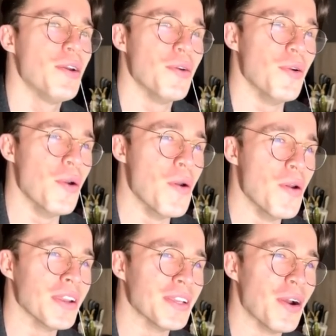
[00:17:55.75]
who,
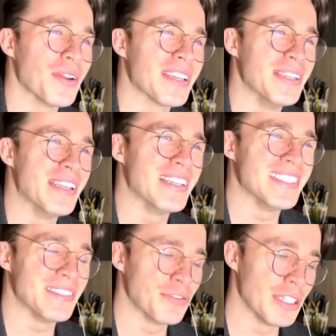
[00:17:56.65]
you know, can
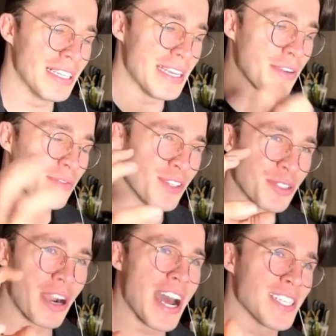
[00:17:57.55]
really
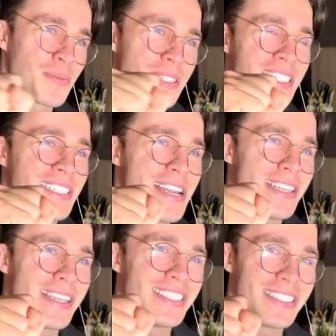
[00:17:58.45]
grasp the
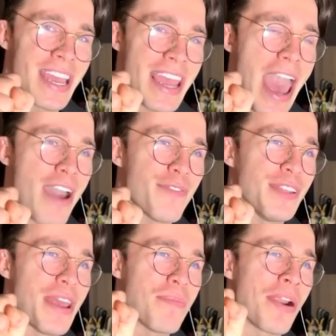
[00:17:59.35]
sentience they have in
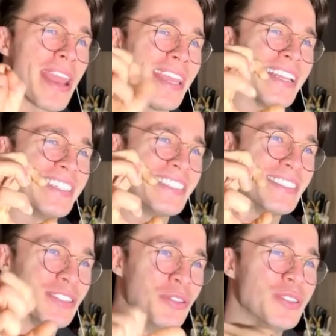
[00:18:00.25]
their brain and
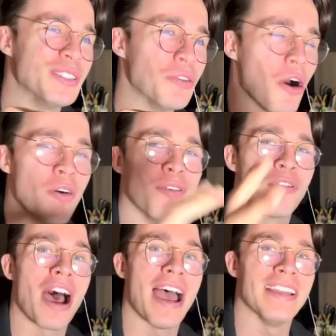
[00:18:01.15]
use it to
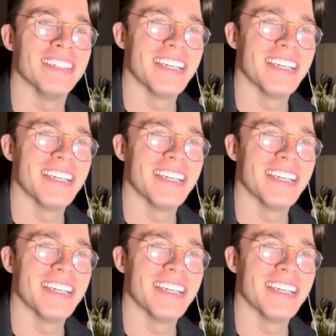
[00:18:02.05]
override